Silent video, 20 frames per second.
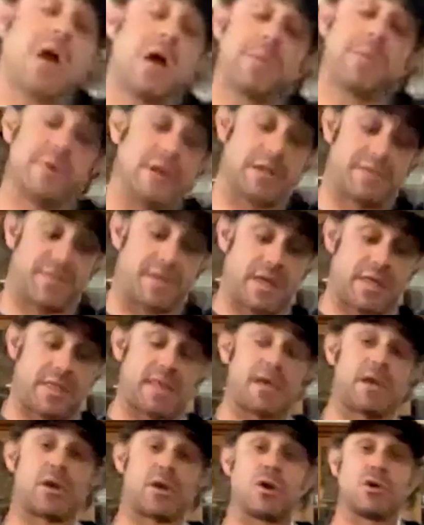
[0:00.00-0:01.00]
I mean, it's
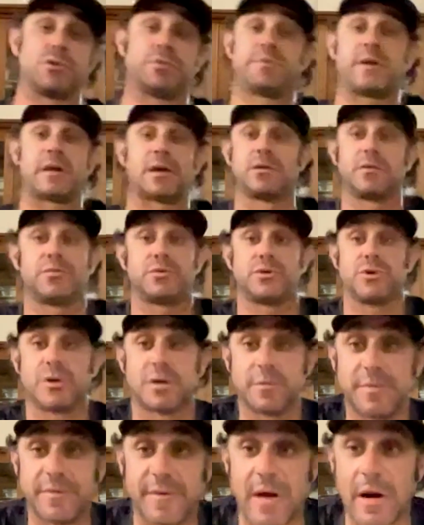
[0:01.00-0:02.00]
like that could be
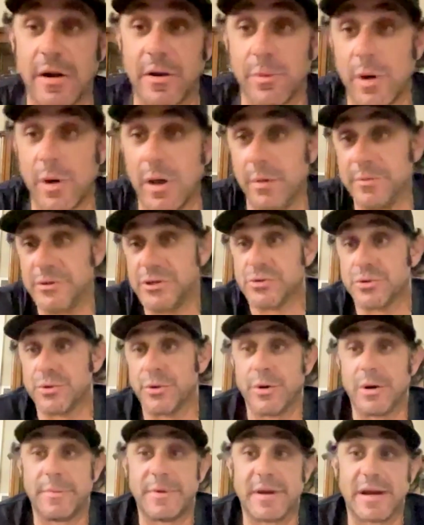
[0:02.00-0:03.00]
very well be
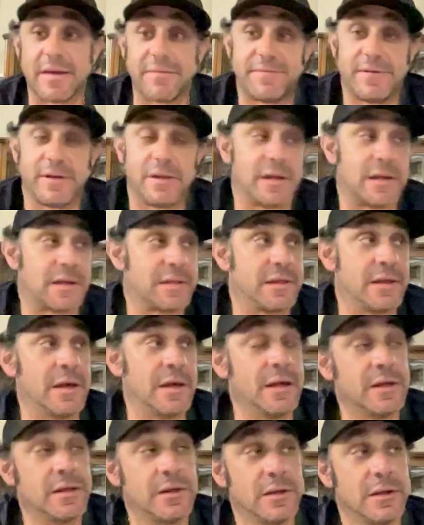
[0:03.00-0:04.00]
true. I mean, I feel like
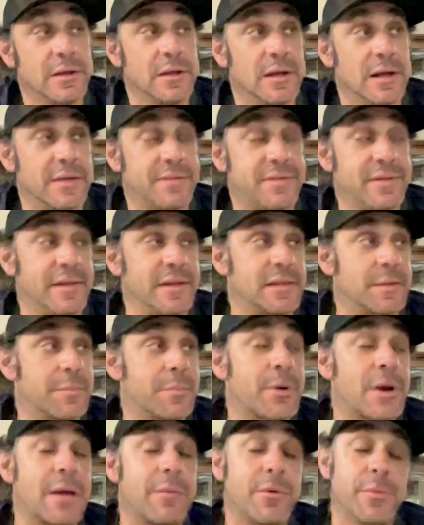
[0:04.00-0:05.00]
the
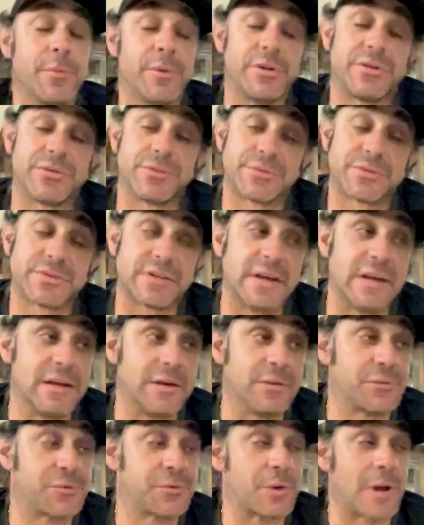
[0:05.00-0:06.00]
problem with
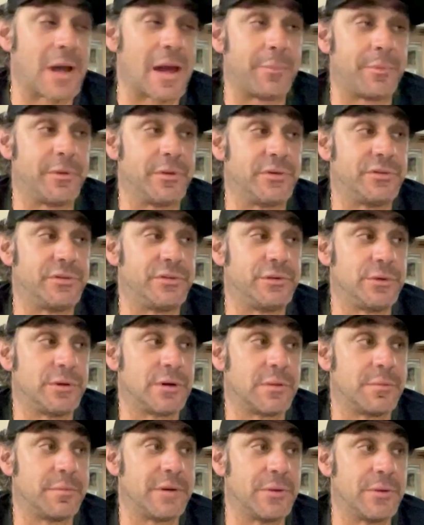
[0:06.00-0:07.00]
skeet and trap is you
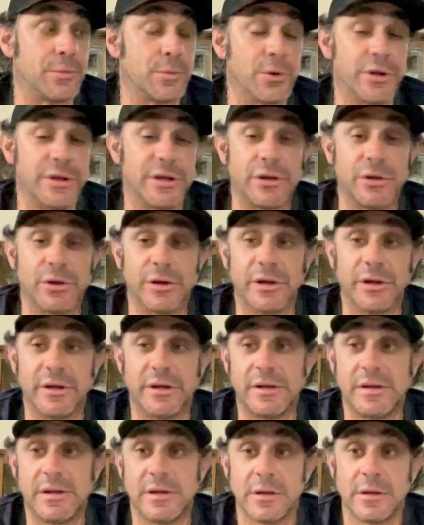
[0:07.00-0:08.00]
can be really
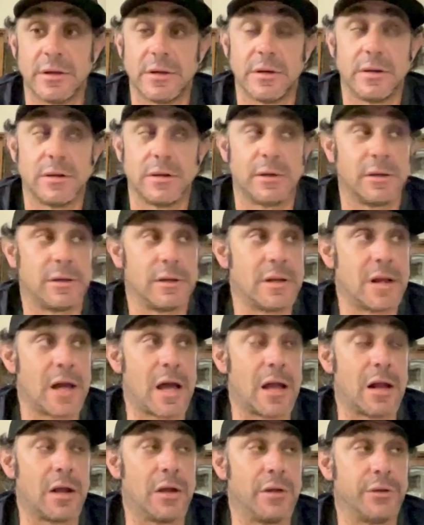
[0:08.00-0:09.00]
good
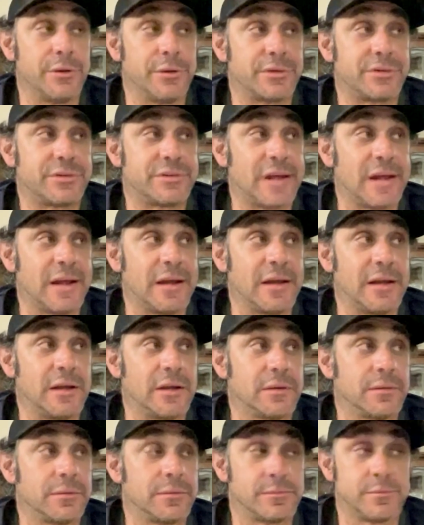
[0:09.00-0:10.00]
not
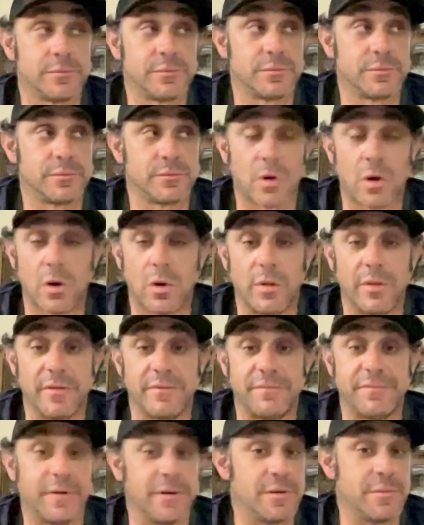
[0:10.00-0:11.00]
understanding all the
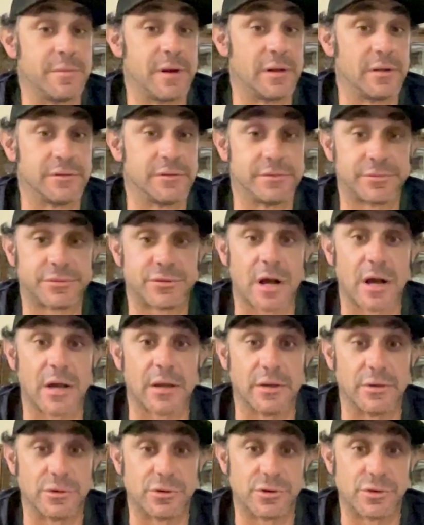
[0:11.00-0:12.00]
fundamentals of
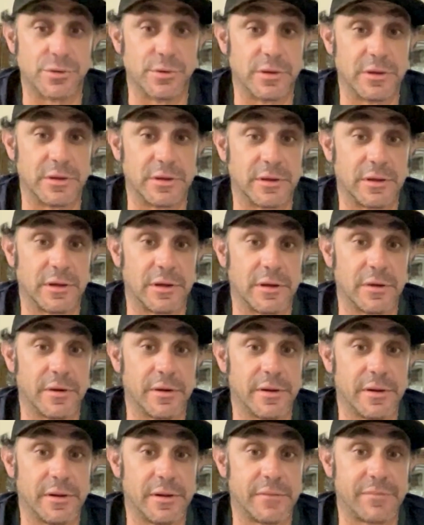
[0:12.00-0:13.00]
shotgun shooting,
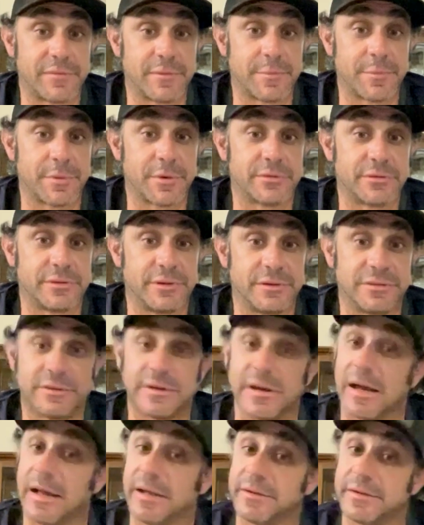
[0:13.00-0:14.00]
and if the person has
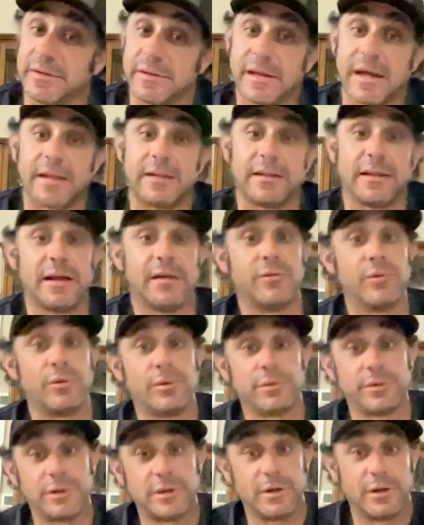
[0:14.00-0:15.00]
gotten to that
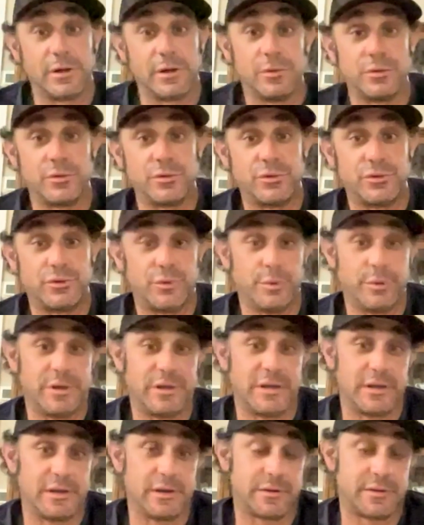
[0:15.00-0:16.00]
level,
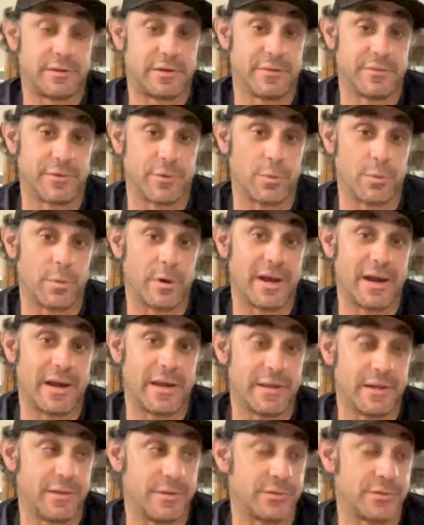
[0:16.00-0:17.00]
doing it a different way,
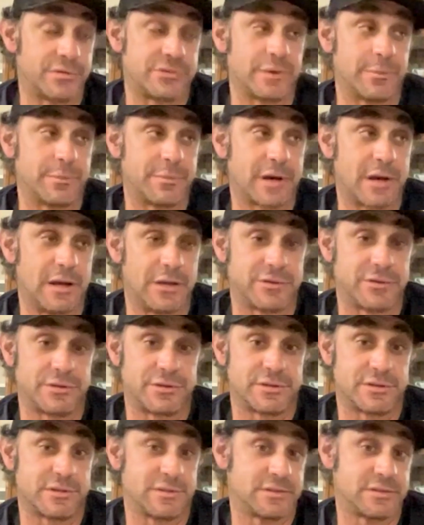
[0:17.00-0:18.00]
then their
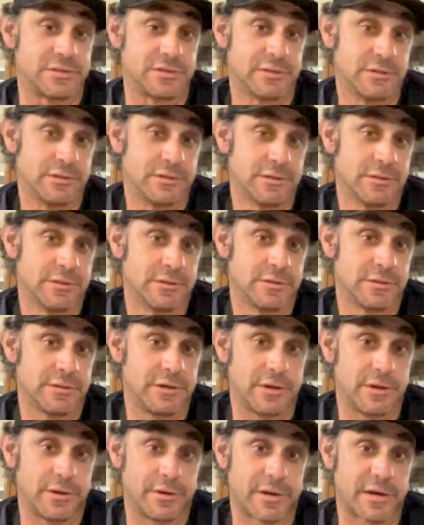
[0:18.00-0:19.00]
subconscious is,
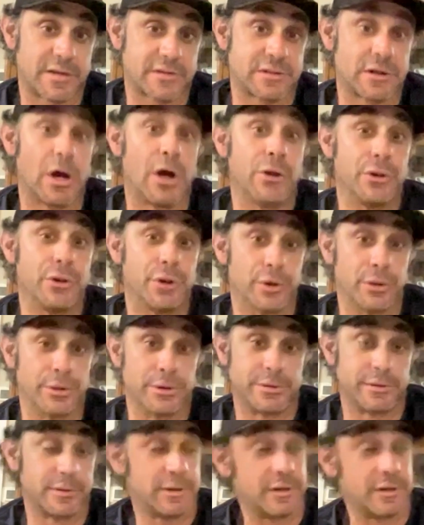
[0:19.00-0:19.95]
has to unlearn,